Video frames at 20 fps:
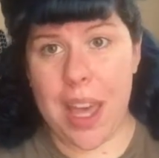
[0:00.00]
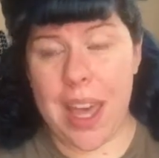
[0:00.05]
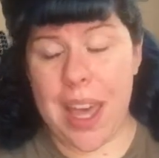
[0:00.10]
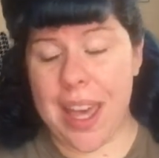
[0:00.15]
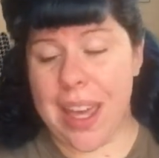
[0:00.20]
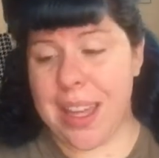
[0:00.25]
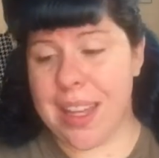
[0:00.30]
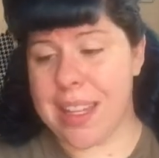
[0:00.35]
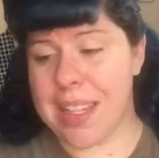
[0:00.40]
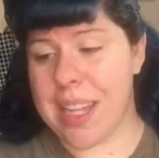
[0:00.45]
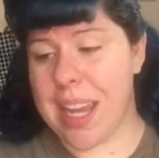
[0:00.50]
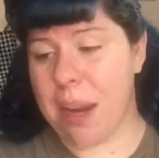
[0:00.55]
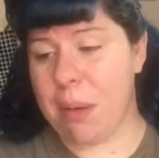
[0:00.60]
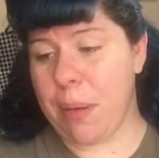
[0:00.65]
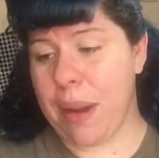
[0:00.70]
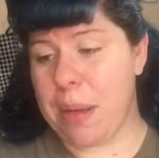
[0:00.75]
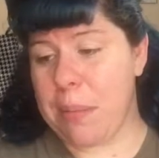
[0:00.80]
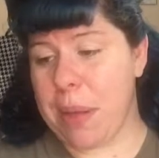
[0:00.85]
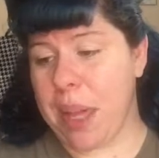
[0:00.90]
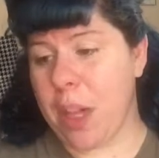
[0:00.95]
and I
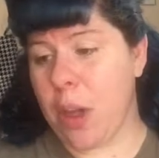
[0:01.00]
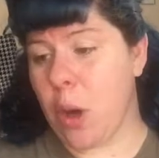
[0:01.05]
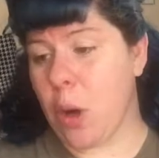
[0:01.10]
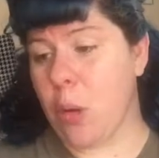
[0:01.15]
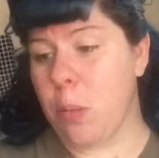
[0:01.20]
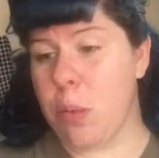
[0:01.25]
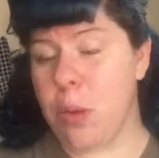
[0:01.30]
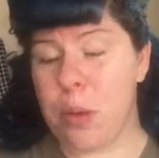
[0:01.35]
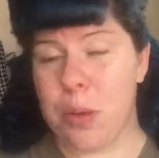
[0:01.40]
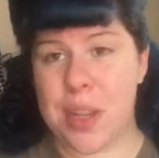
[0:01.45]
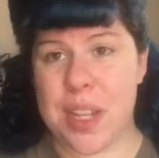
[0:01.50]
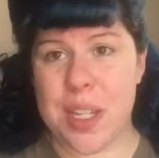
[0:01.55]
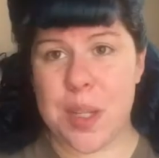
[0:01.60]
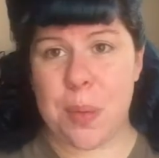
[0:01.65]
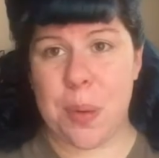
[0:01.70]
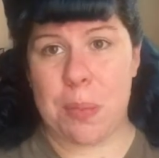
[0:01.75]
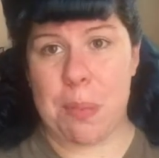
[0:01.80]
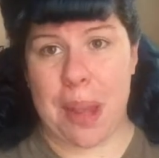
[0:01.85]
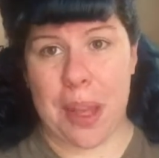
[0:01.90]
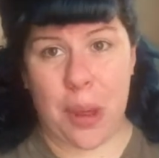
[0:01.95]
ran my comb through
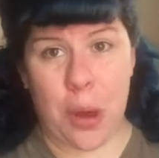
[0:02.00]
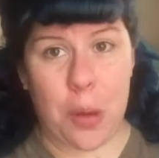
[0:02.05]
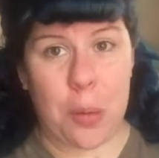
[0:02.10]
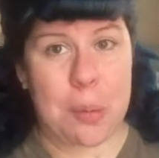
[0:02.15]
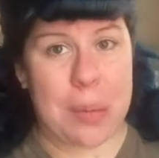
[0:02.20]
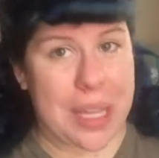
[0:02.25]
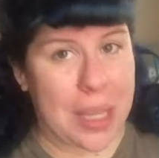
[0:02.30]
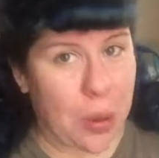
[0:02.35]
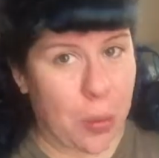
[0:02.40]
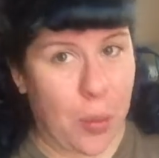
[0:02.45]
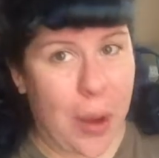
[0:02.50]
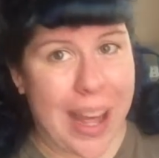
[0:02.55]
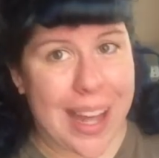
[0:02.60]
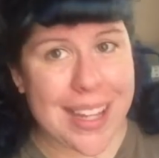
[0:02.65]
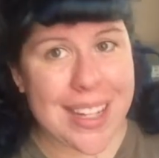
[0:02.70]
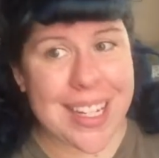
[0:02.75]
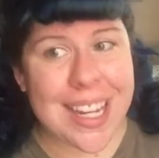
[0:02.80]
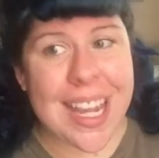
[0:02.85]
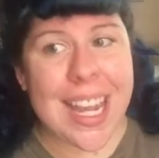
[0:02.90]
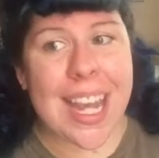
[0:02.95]
this with my comb being
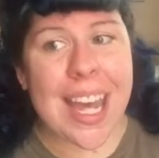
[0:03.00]
wet,